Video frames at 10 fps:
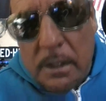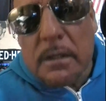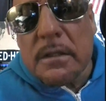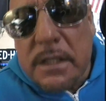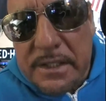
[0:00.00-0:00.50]

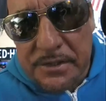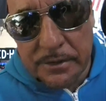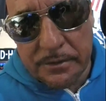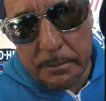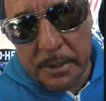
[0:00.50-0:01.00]
listen
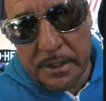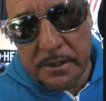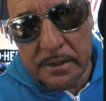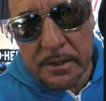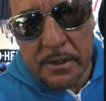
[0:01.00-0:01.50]
to me.
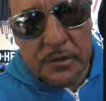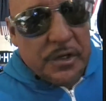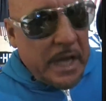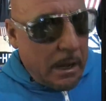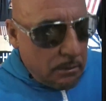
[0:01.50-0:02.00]
So
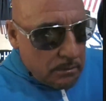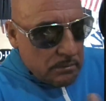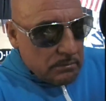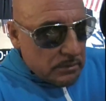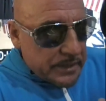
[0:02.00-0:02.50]
now,
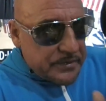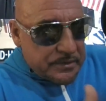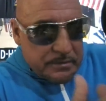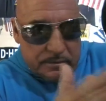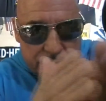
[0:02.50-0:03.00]
let's
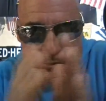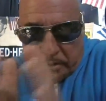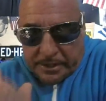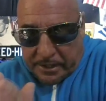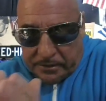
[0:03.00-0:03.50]

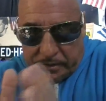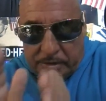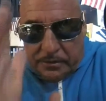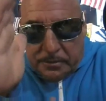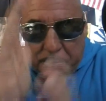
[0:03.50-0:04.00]
get into the
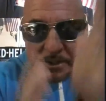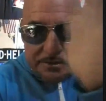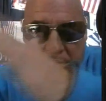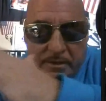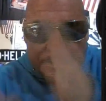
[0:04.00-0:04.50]
splits
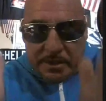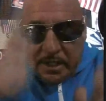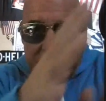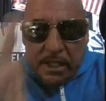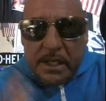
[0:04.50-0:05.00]
and everything.
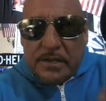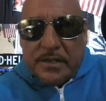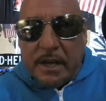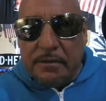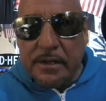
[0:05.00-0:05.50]
In the
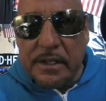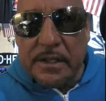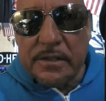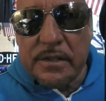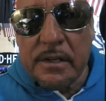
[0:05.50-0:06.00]
70s,